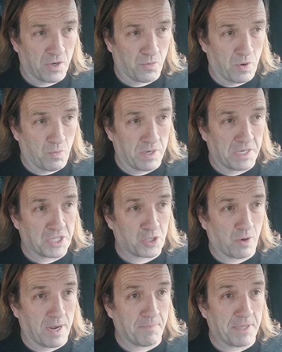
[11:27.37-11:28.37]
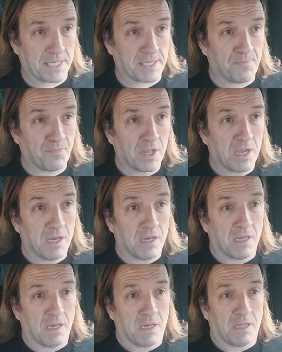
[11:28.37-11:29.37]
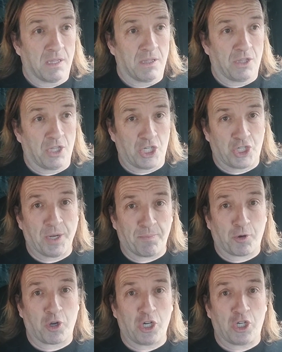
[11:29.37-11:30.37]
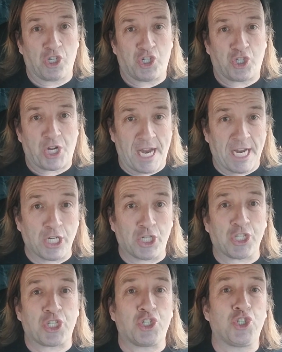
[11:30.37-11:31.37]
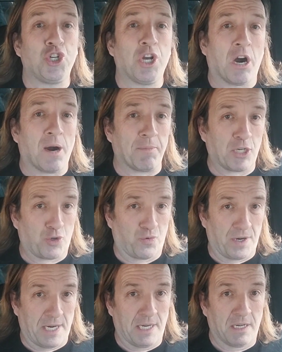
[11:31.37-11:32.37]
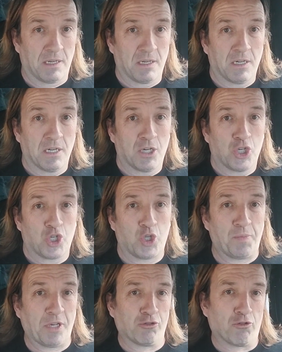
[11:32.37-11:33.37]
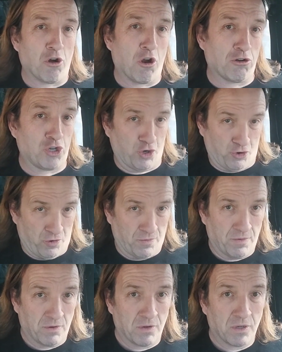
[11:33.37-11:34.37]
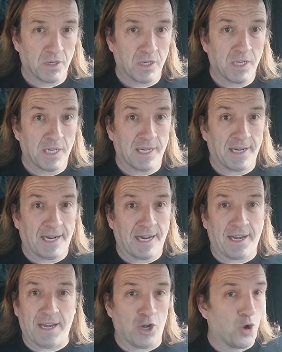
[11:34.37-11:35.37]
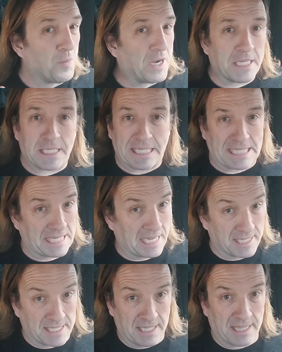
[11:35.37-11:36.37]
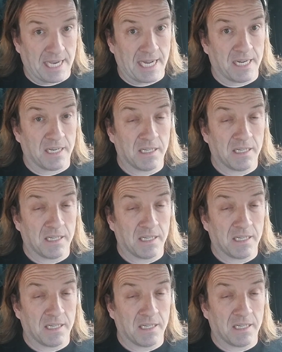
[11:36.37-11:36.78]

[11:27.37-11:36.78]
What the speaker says: I want to describe this? The ship could change its geometry to be larger. Nobody's discussing that,